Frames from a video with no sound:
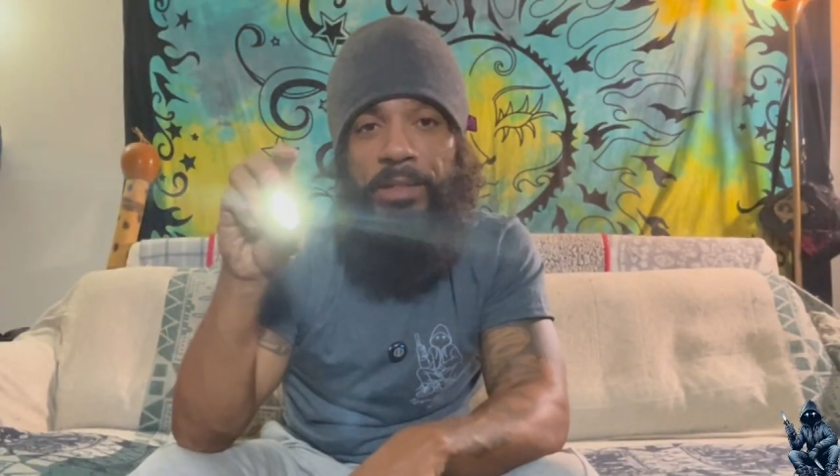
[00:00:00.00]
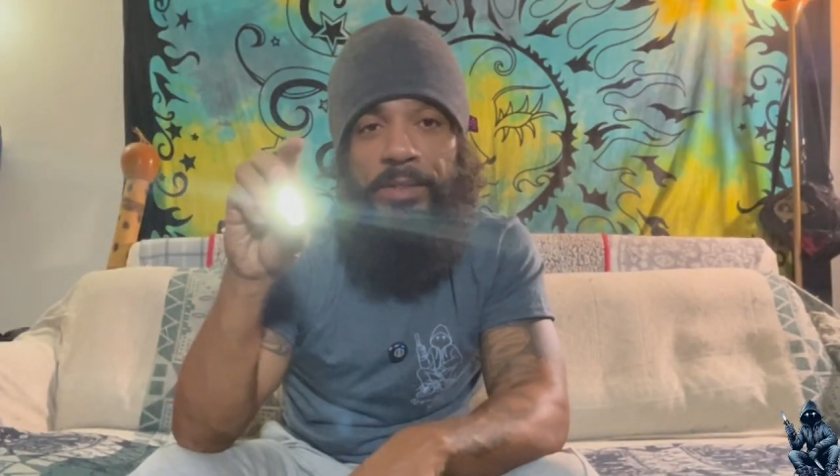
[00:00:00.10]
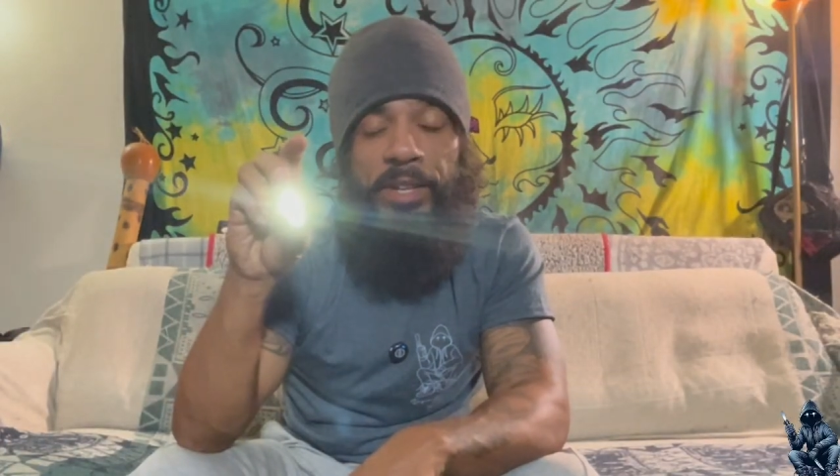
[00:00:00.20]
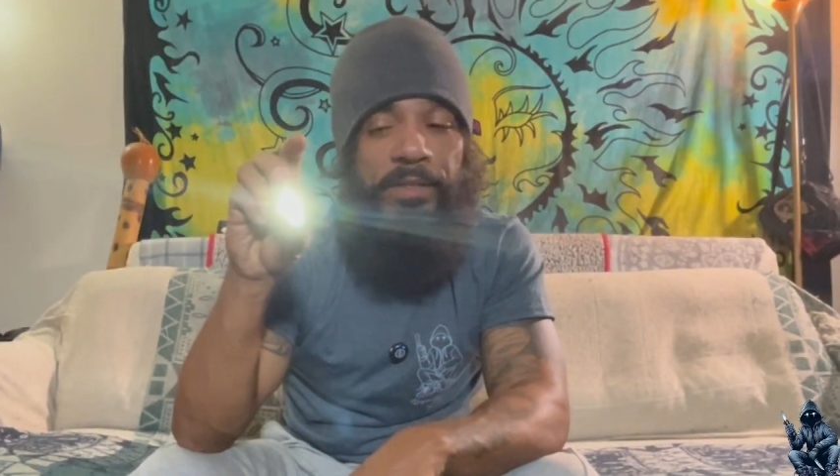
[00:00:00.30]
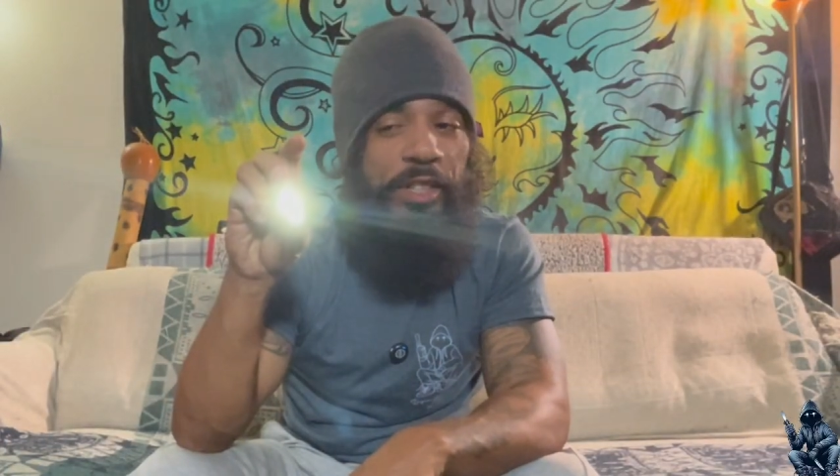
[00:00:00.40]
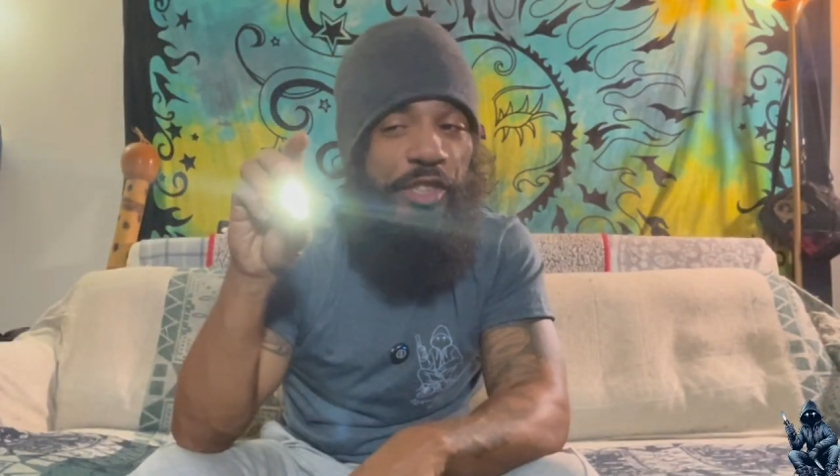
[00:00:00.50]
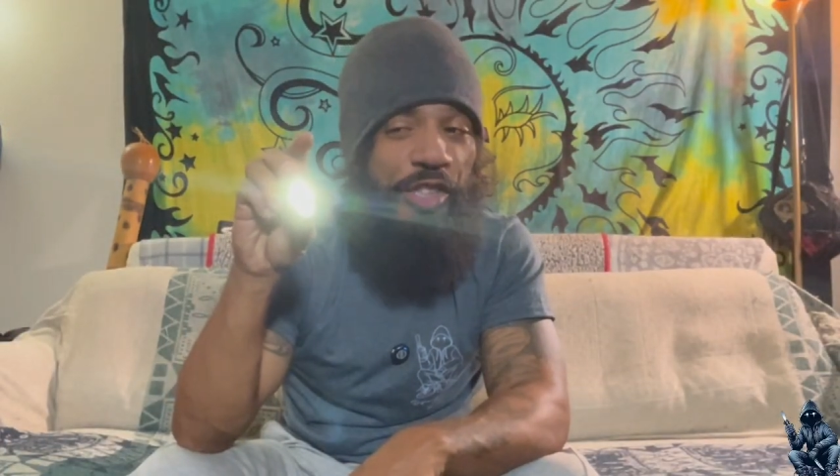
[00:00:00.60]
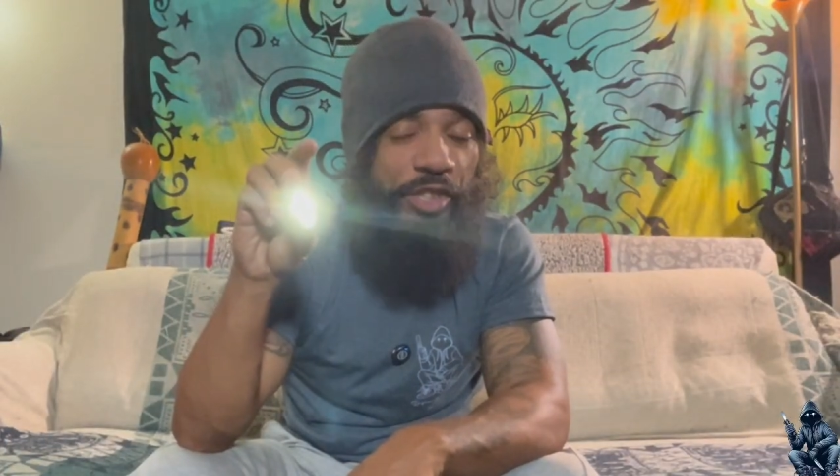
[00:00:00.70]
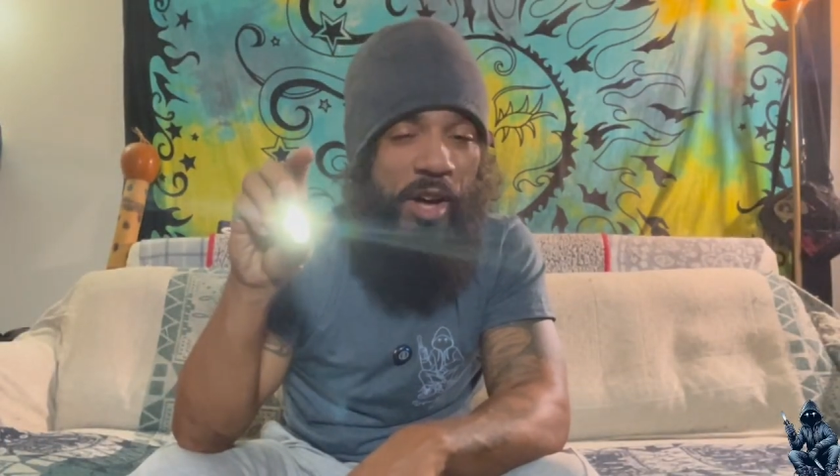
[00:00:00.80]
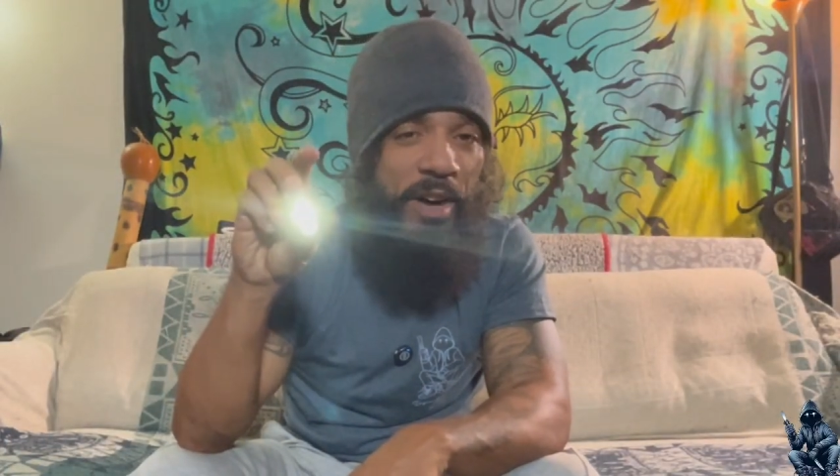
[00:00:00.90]
a very, very
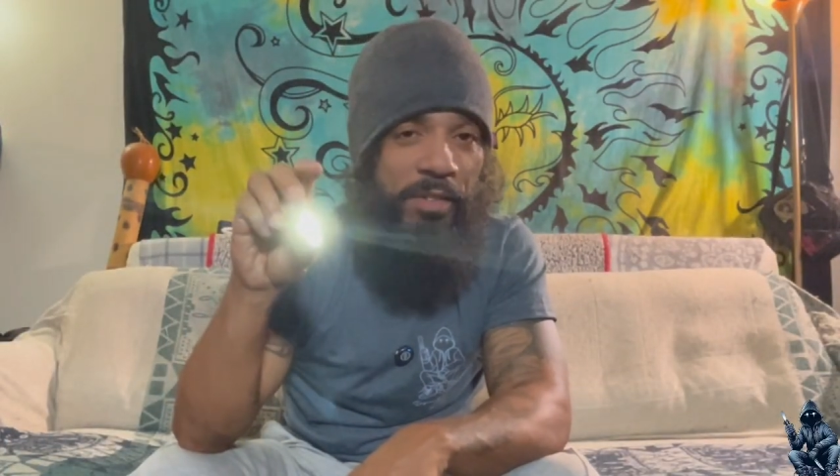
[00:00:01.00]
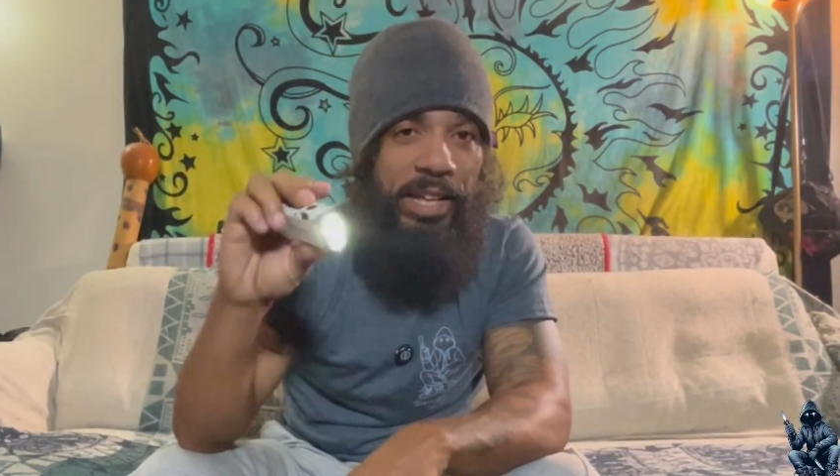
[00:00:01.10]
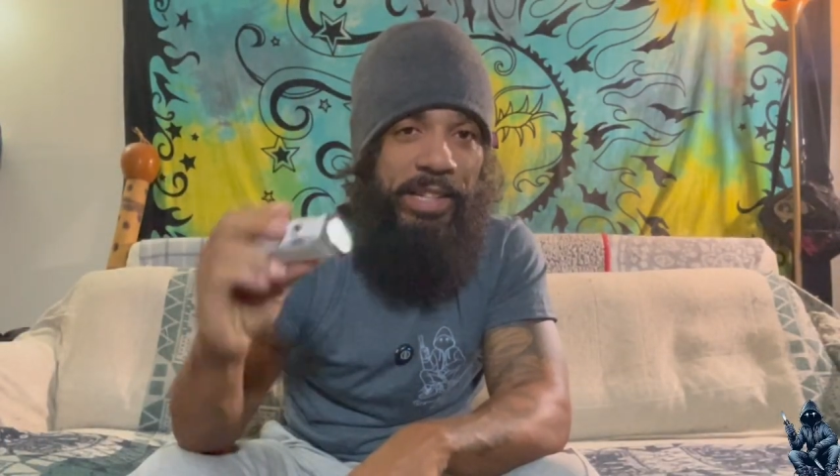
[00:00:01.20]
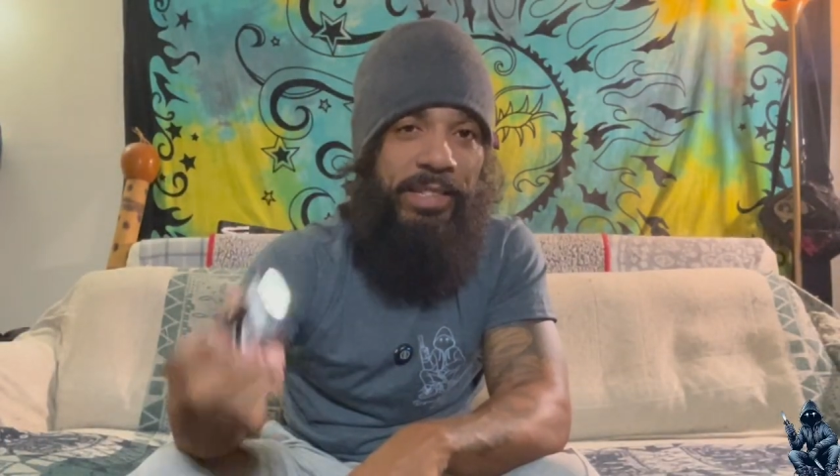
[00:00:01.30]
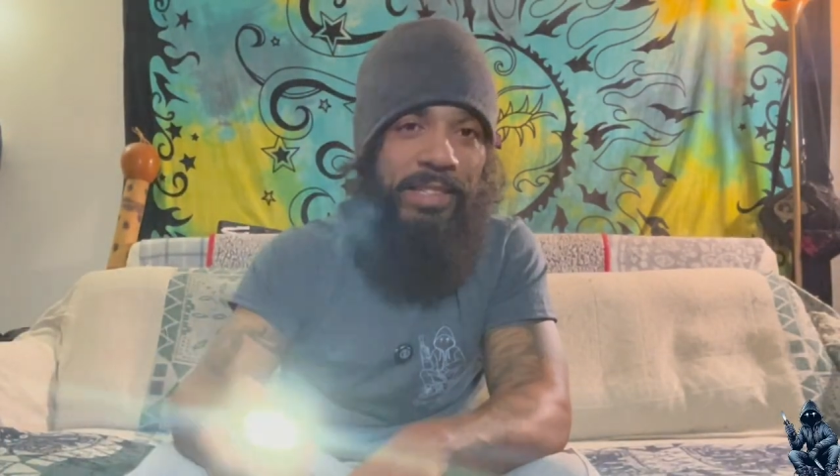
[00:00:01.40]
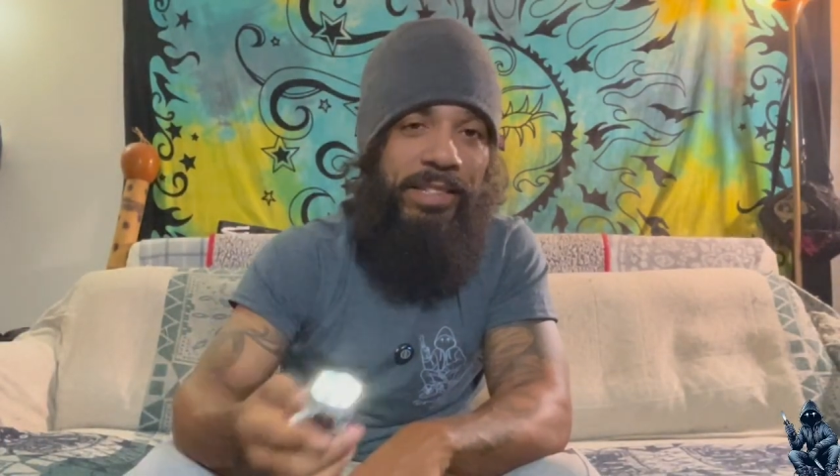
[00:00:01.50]
soft light.